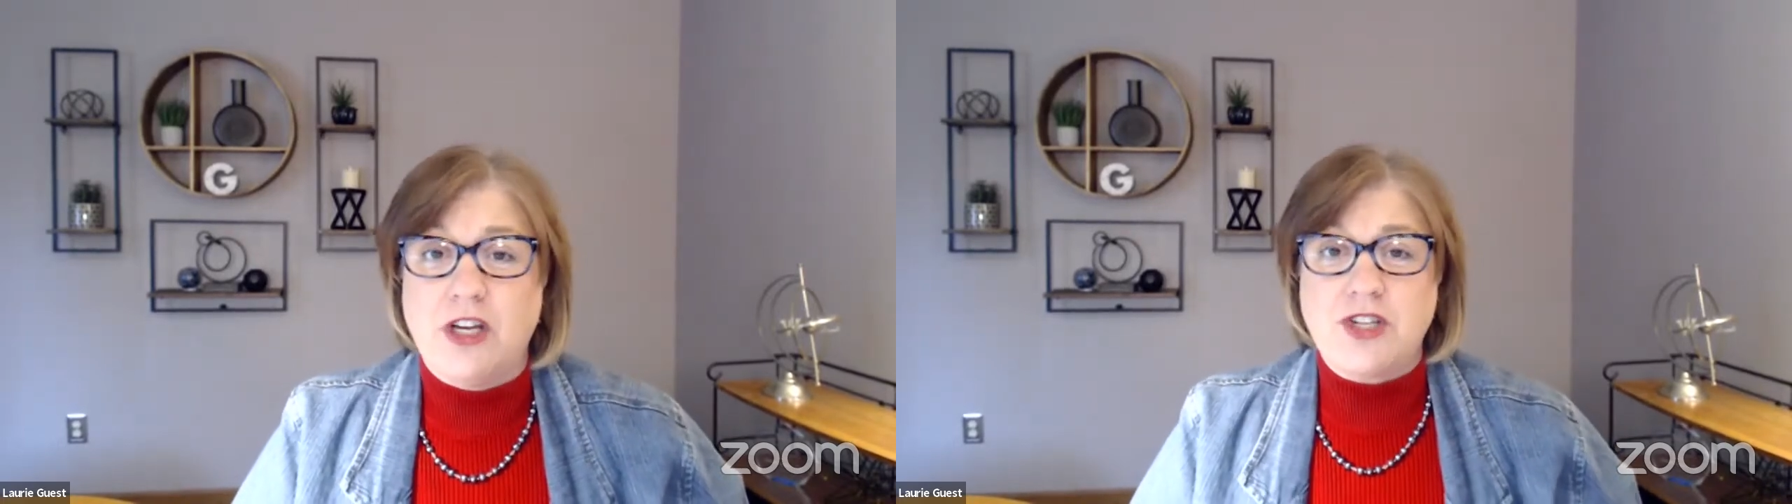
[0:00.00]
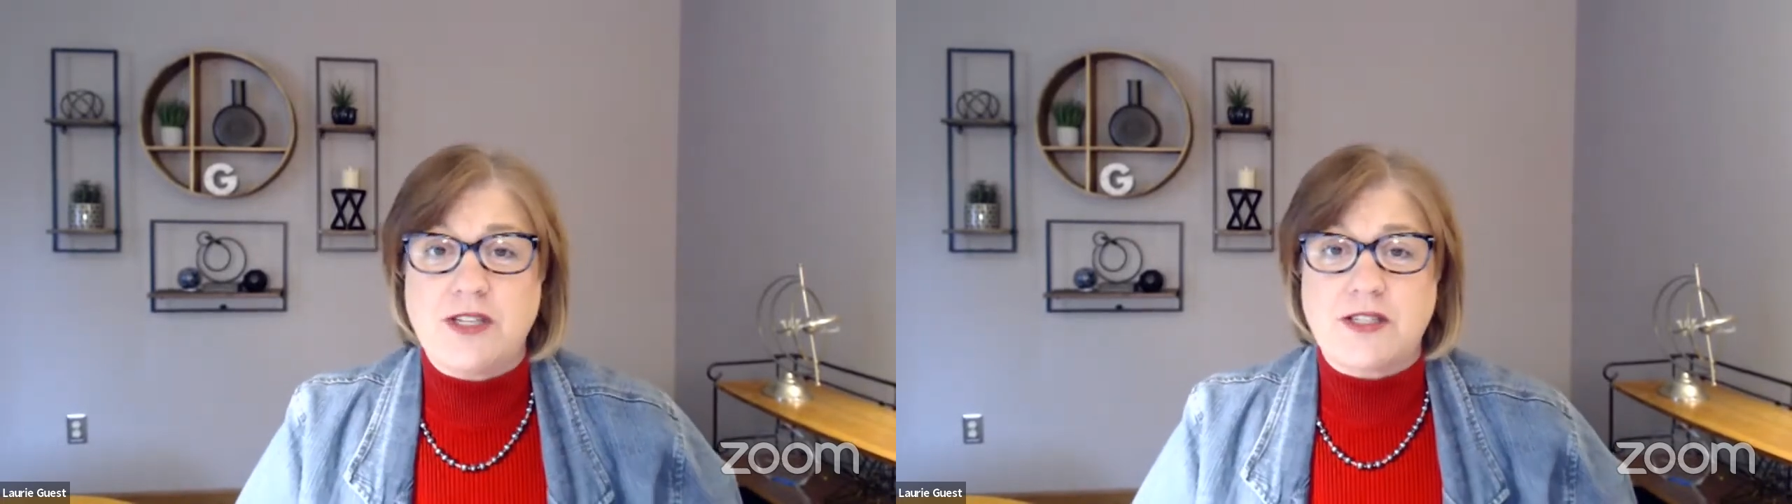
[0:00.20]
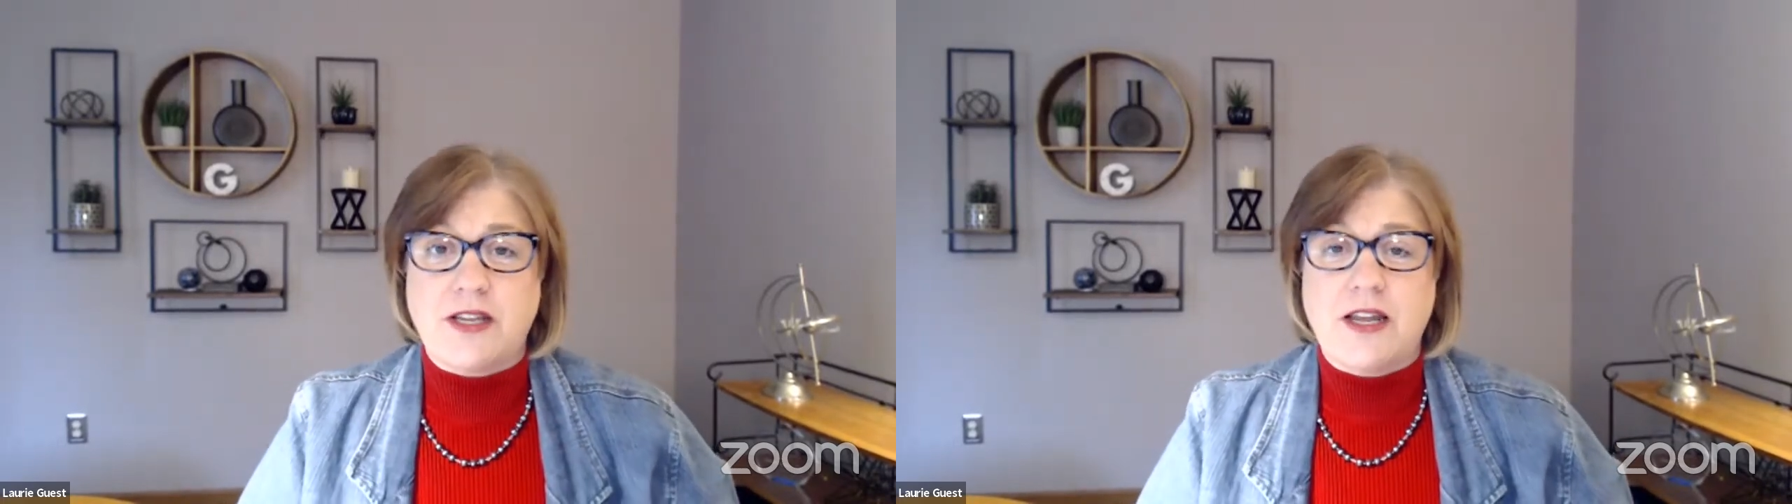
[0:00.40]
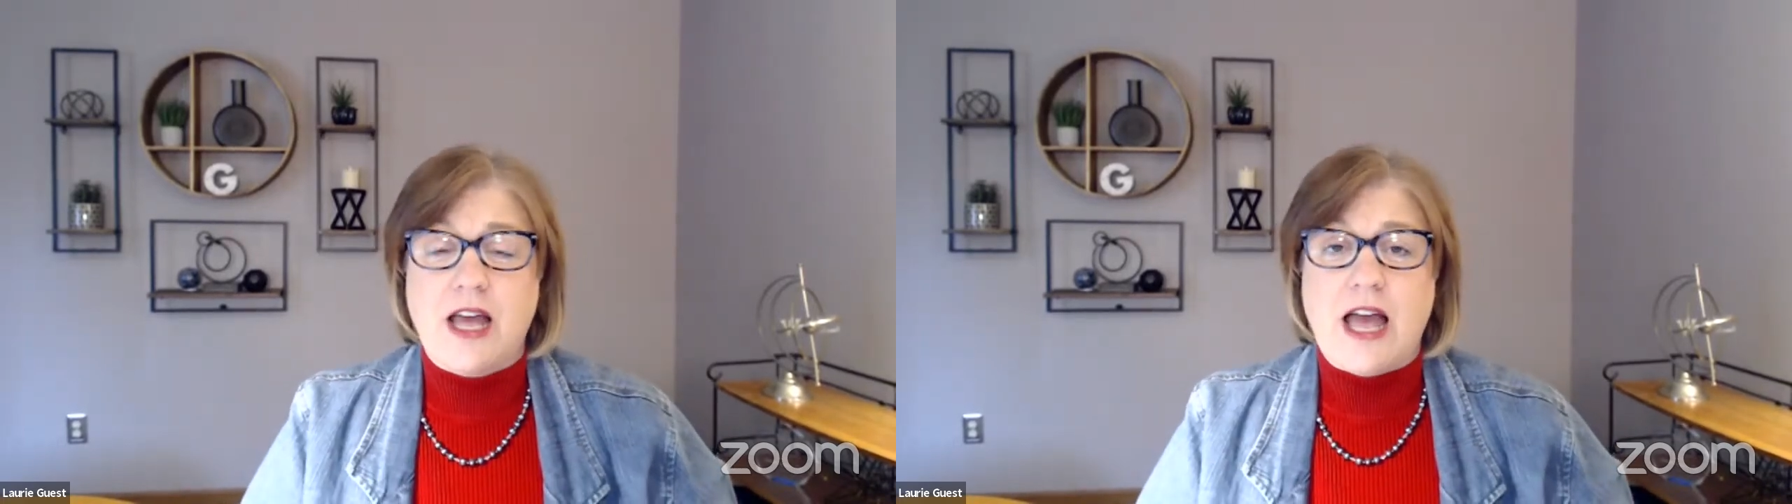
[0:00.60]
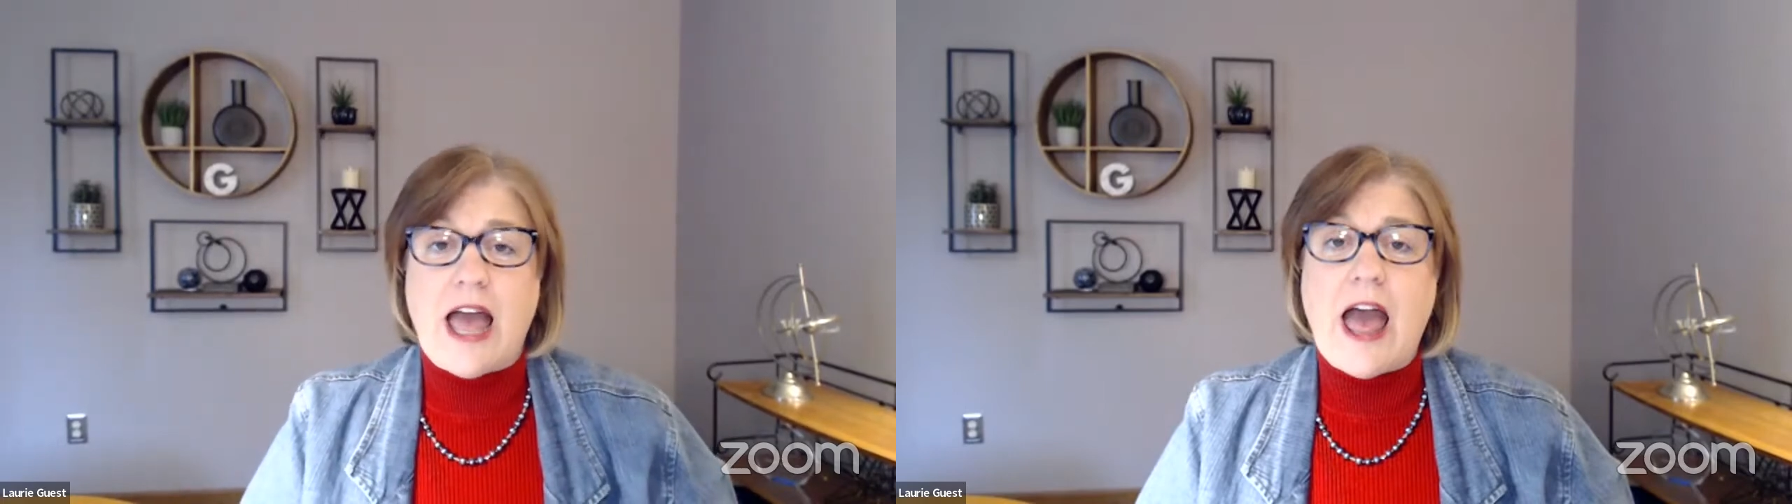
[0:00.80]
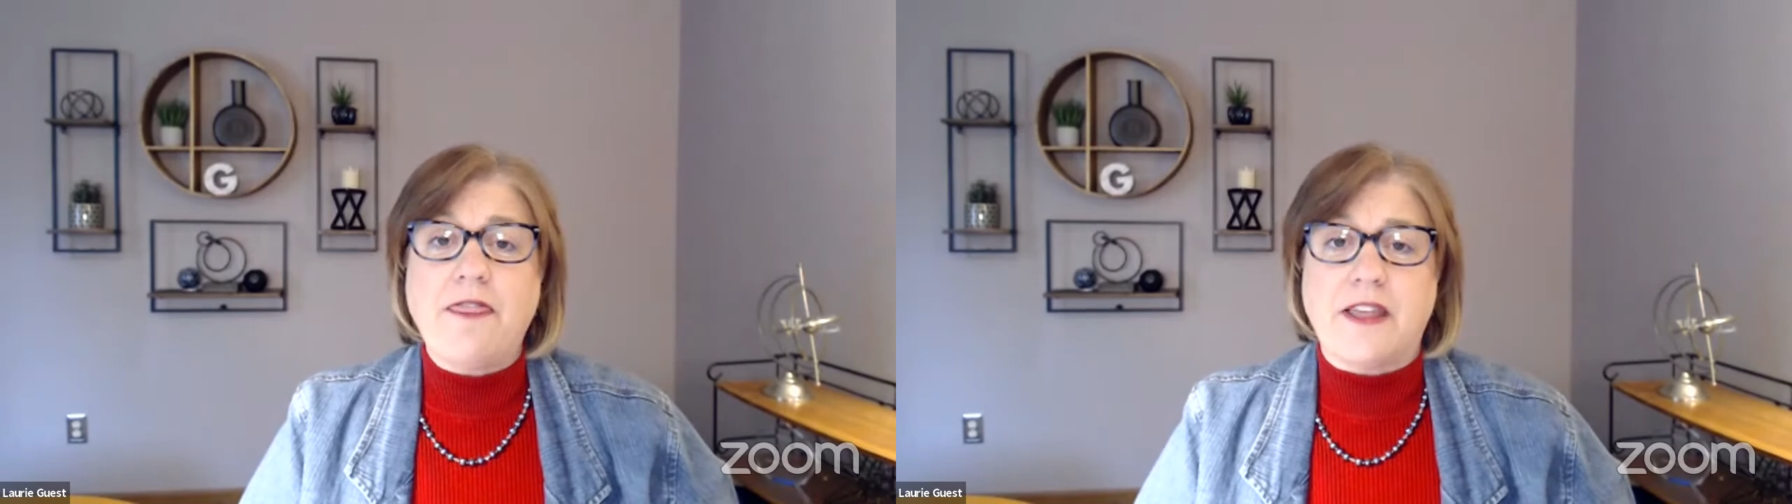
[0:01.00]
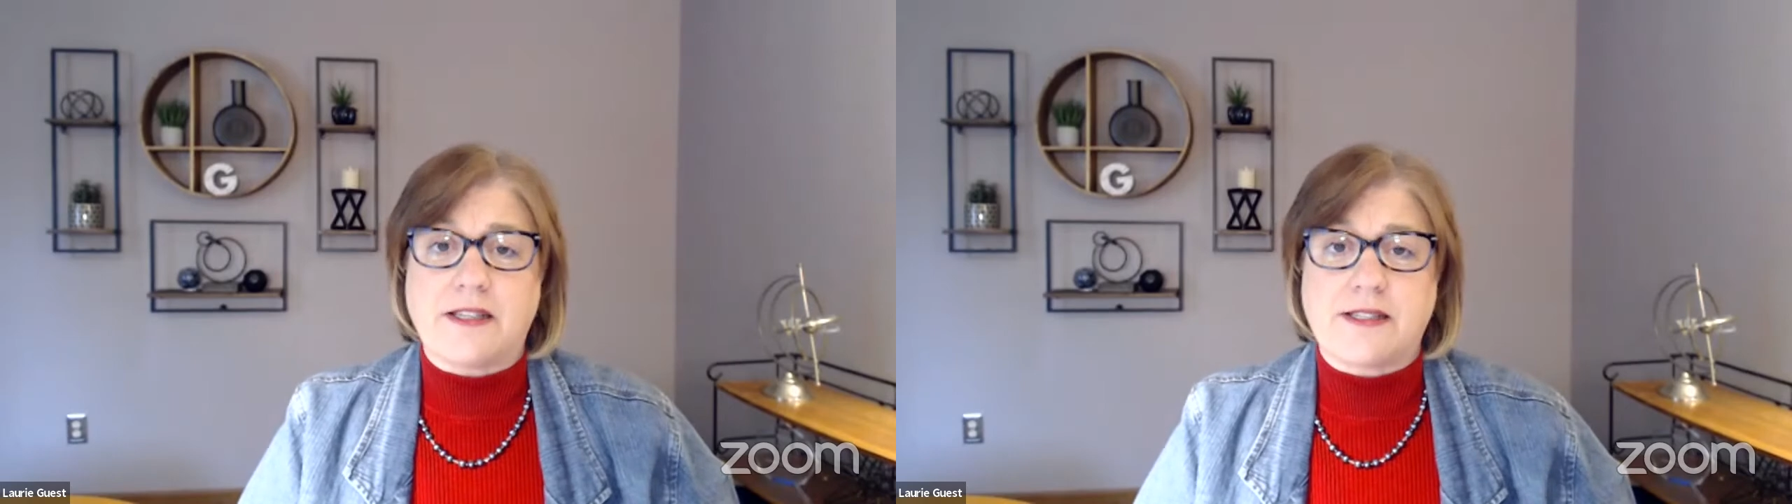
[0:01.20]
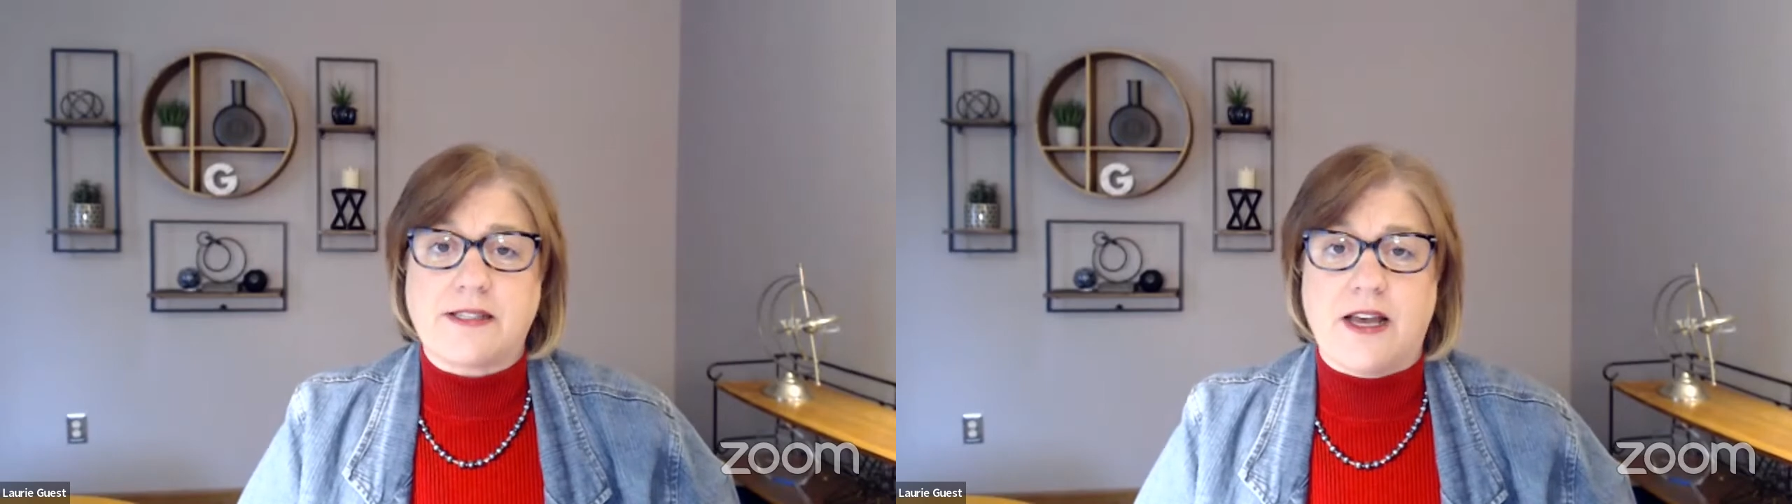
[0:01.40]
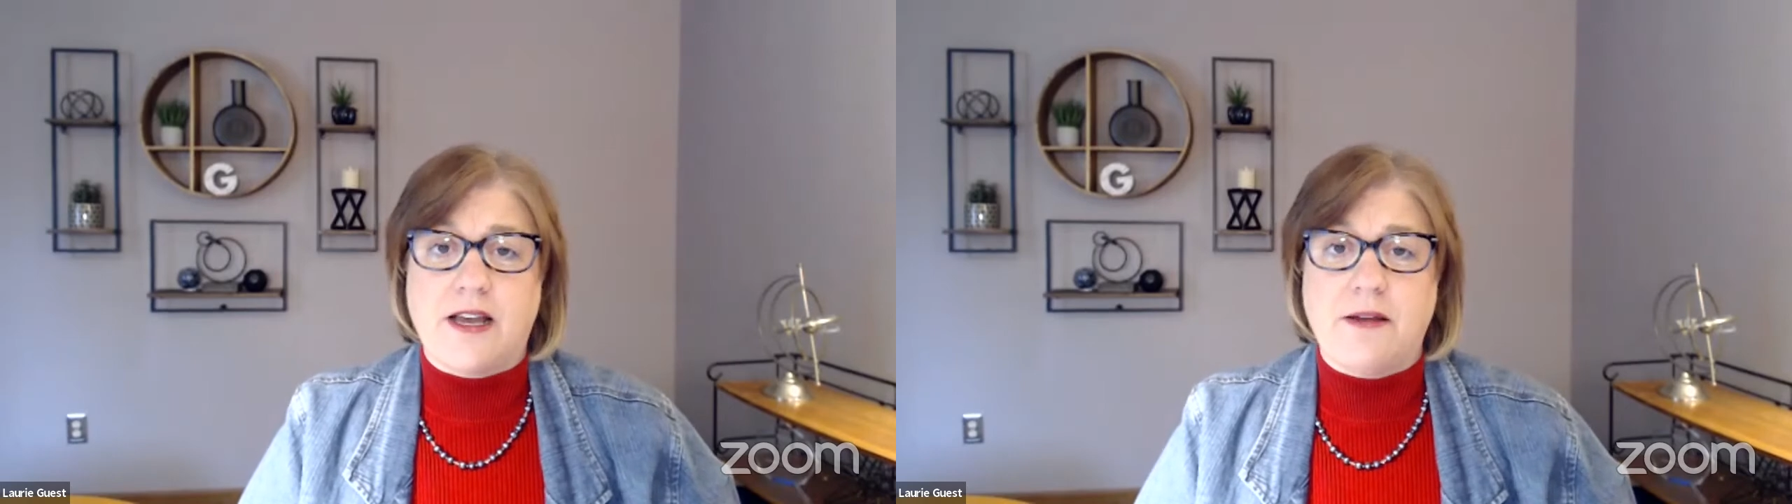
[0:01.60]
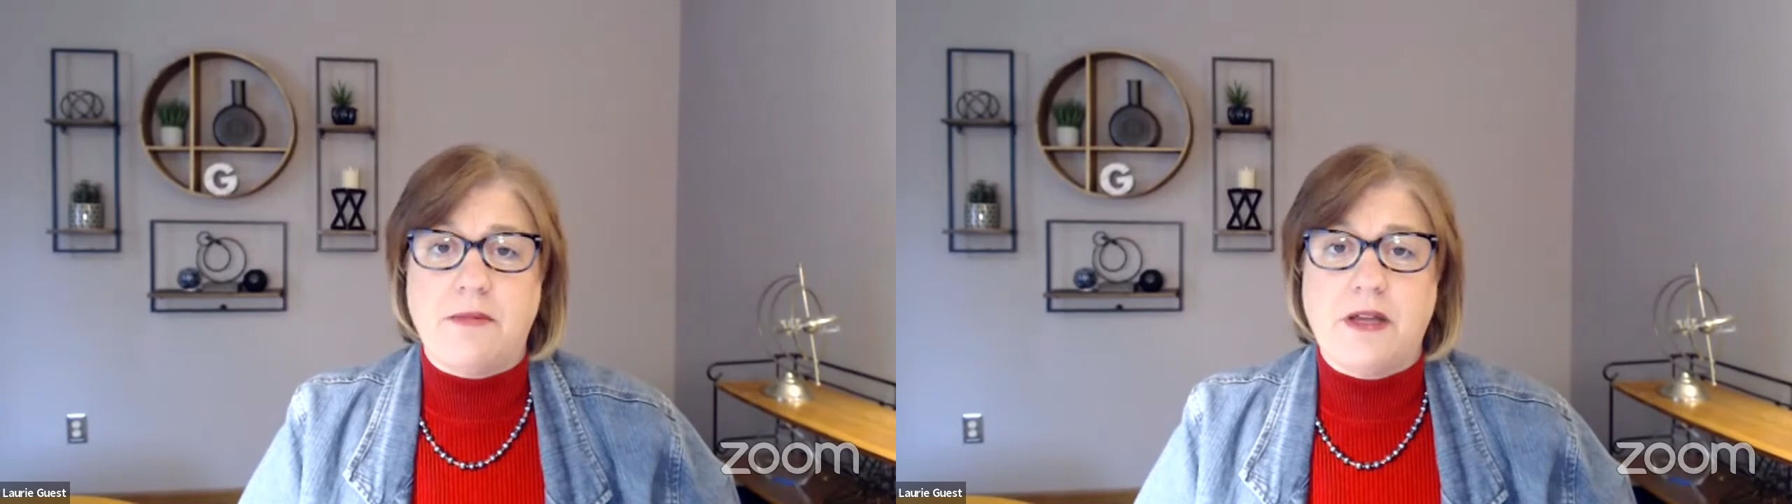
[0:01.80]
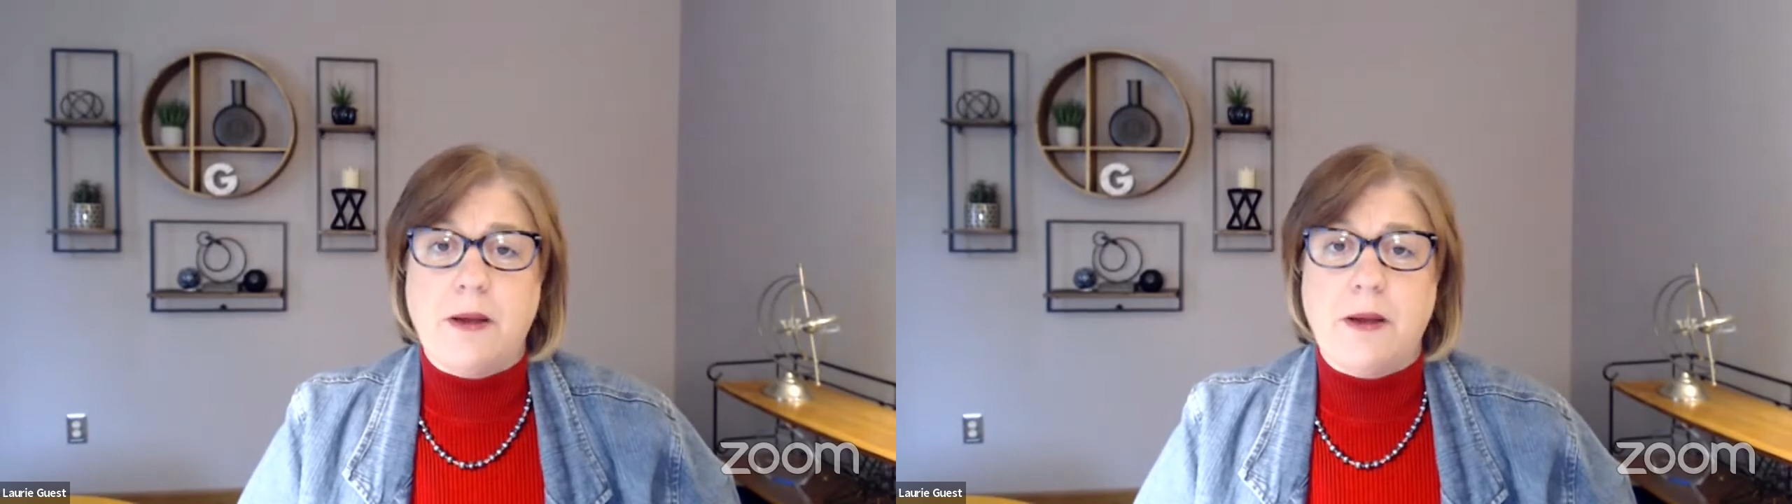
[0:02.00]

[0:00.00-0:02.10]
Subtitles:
She said, "At this time,